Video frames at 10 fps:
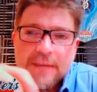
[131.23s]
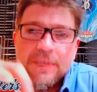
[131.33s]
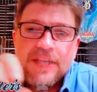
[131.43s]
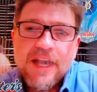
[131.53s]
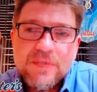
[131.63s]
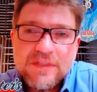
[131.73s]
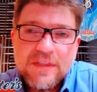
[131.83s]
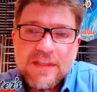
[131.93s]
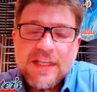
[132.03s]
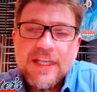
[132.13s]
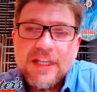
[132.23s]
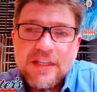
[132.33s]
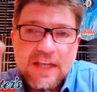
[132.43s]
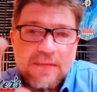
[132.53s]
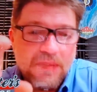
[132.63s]
But that was the thing,
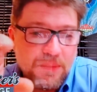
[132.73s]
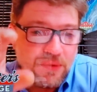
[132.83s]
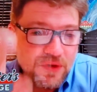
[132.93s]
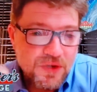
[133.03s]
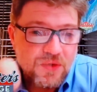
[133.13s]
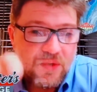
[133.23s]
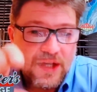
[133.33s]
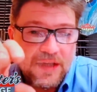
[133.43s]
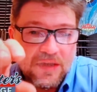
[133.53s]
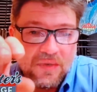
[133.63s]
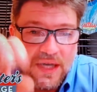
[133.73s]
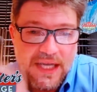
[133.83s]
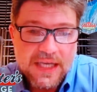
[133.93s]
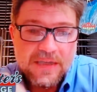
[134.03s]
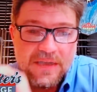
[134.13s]
and people knew that you
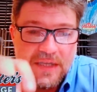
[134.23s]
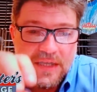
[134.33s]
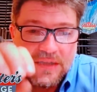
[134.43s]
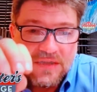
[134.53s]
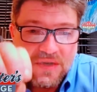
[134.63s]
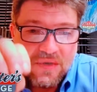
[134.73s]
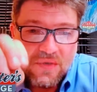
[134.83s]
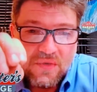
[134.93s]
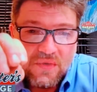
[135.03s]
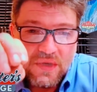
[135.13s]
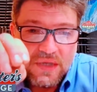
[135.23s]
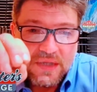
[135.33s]
needed to